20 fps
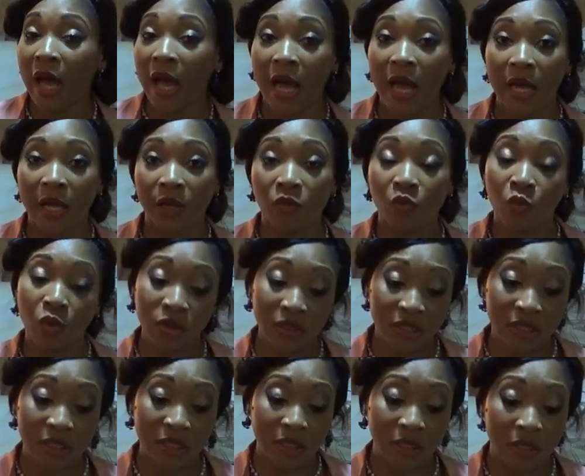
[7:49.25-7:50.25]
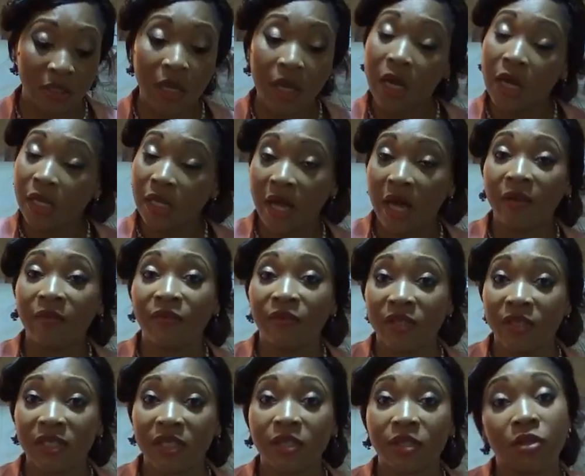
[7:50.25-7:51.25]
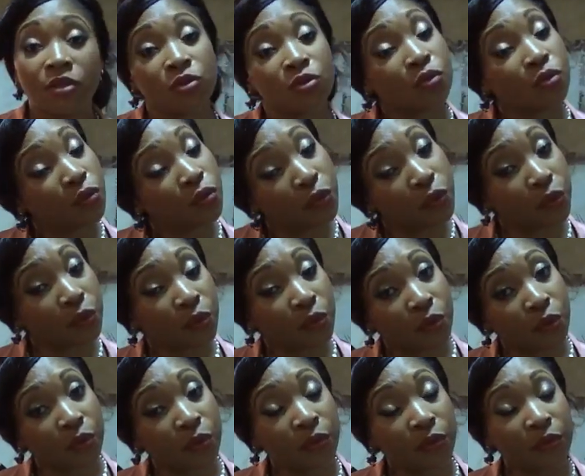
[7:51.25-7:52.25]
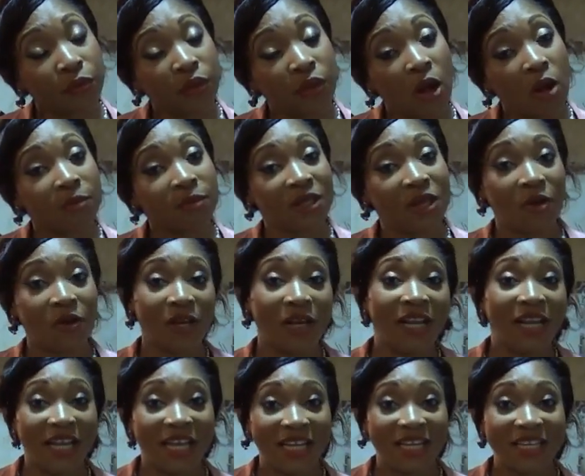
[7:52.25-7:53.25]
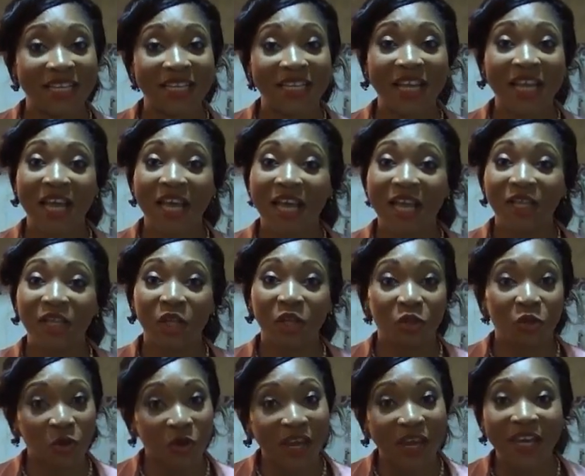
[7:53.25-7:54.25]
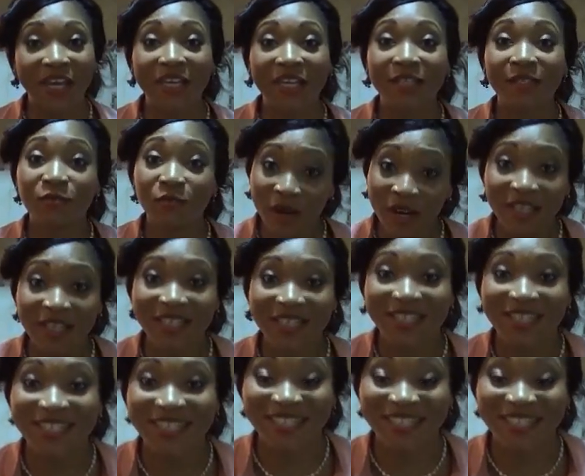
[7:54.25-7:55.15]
and once a knife inserted through comes out clean, then your cake is ready.